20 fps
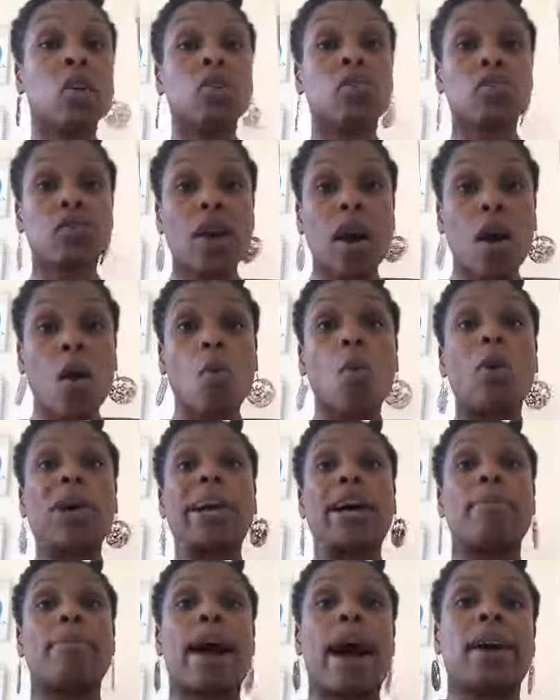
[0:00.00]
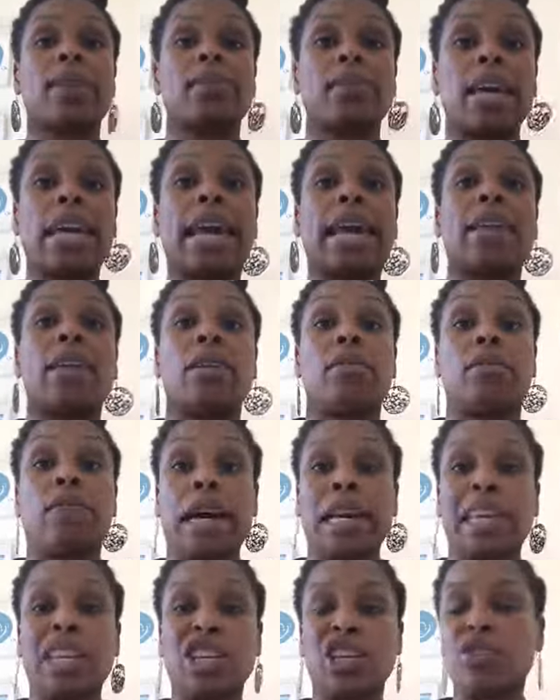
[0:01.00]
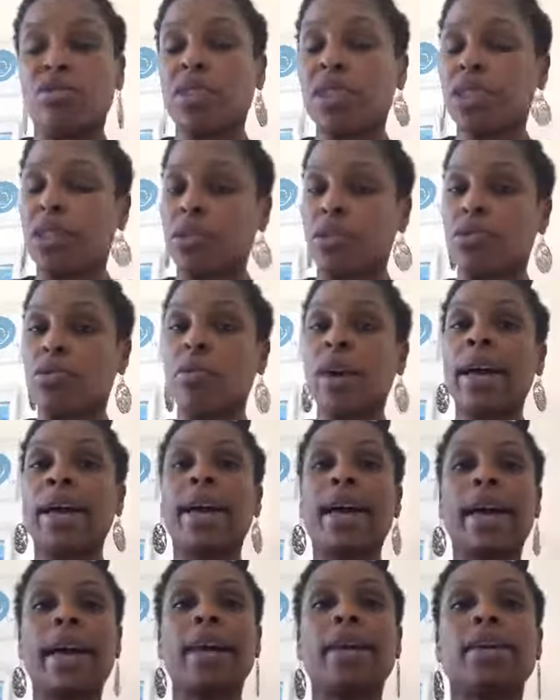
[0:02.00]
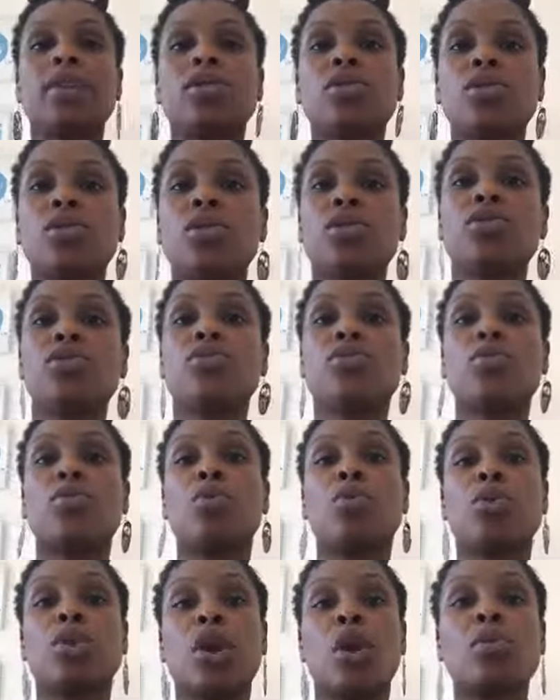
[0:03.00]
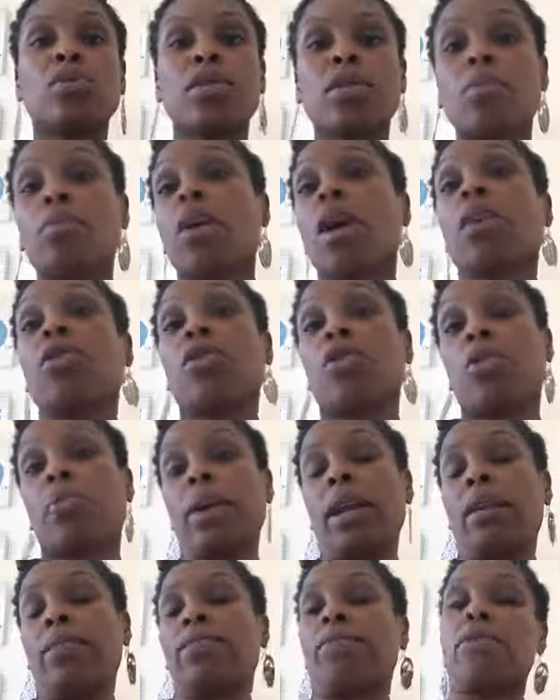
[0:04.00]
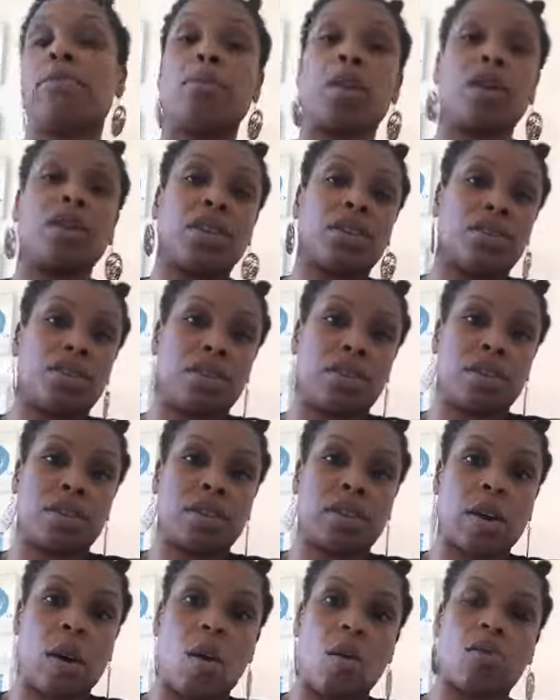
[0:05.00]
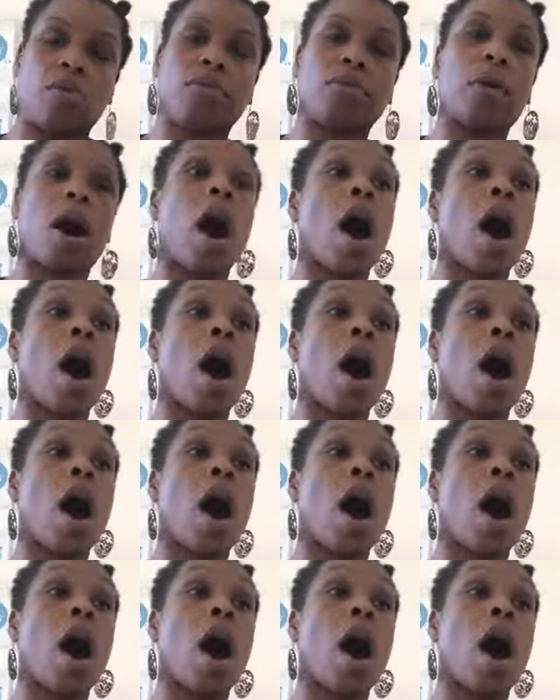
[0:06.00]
So what I'm asking and inviting you to do is to go somewhere a little bit unfamiliar to yourself.